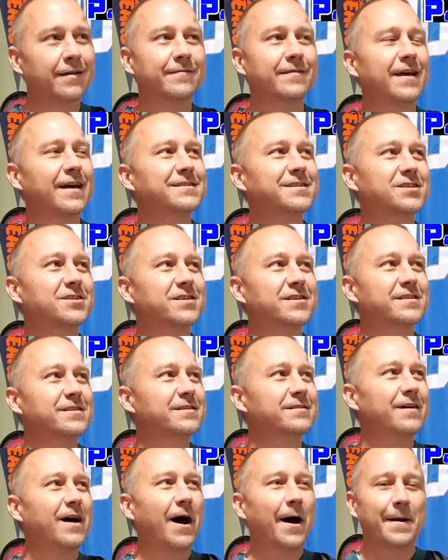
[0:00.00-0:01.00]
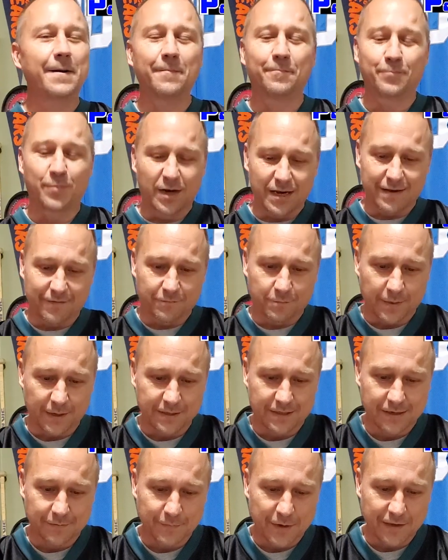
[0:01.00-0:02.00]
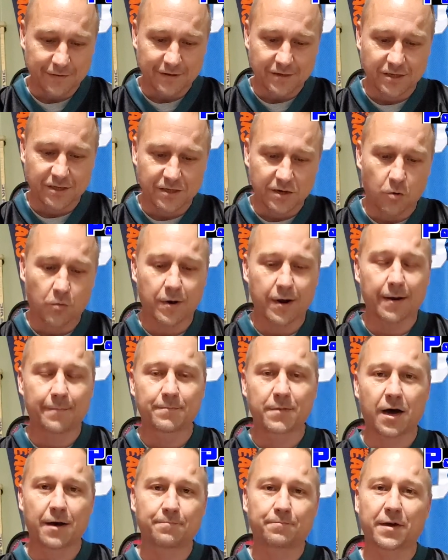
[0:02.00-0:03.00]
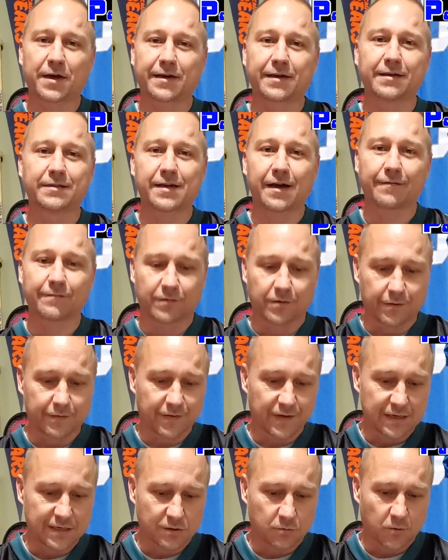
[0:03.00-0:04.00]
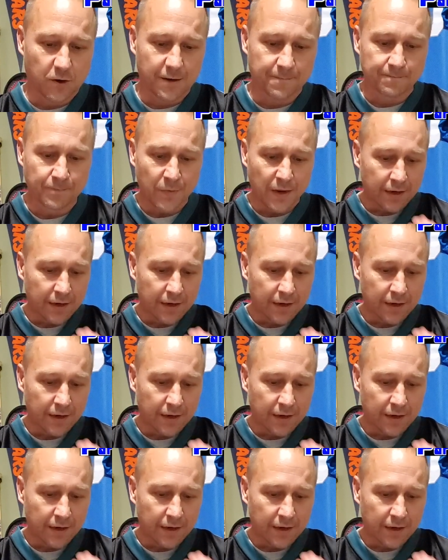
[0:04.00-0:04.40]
That's just unbelievable to me. There's no way I'm not picking Denver in this one.